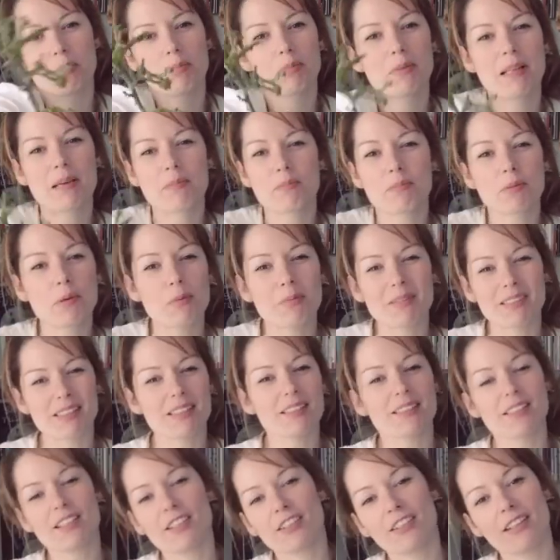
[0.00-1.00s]
That probably
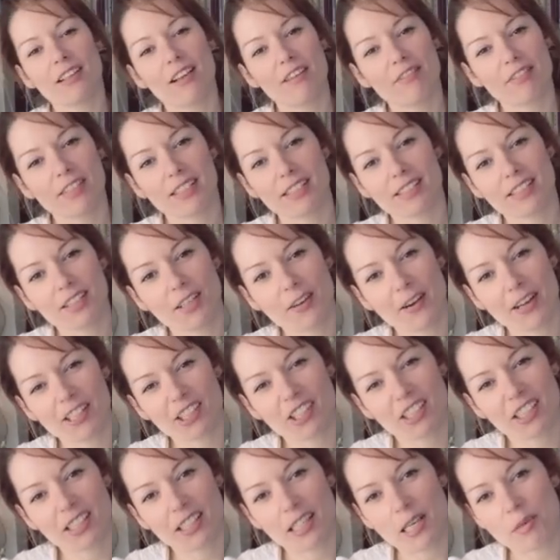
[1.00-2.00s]
doesn't look lovely to you
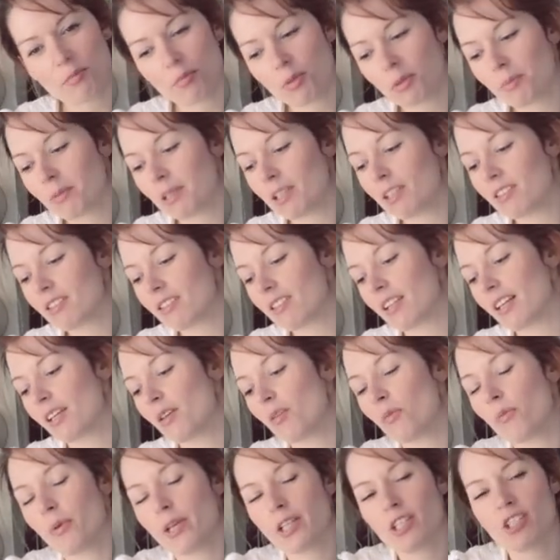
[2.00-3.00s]
actually, that probably looks like
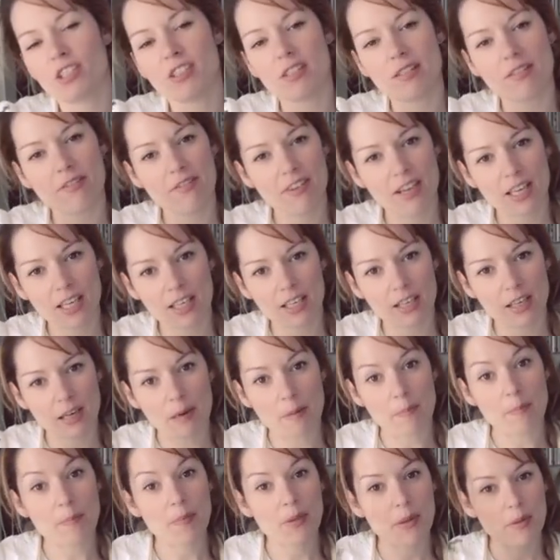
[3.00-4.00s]
a witch's
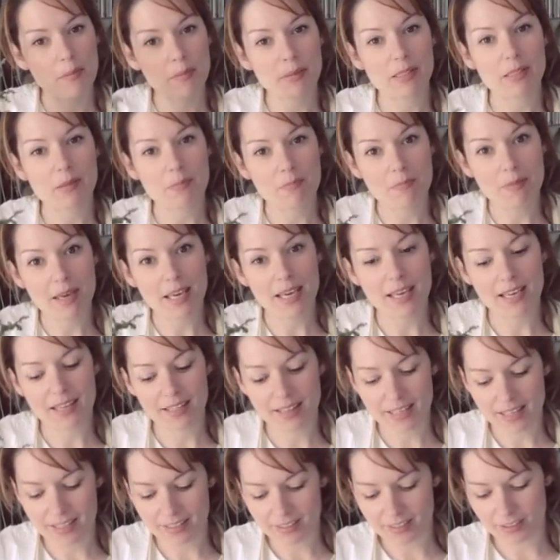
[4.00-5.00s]
finger, but to me
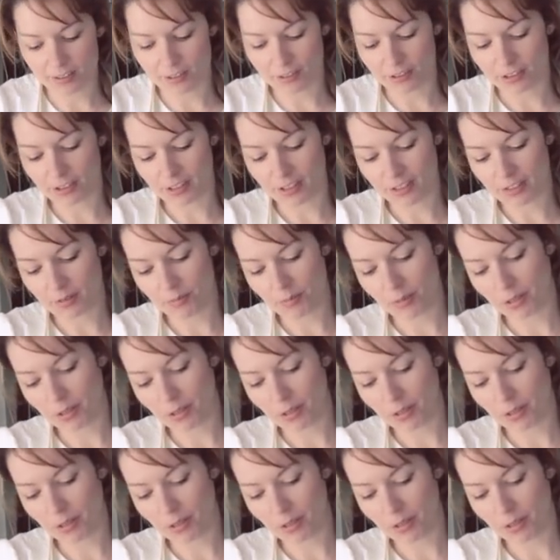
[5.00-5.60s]
that's gorgeous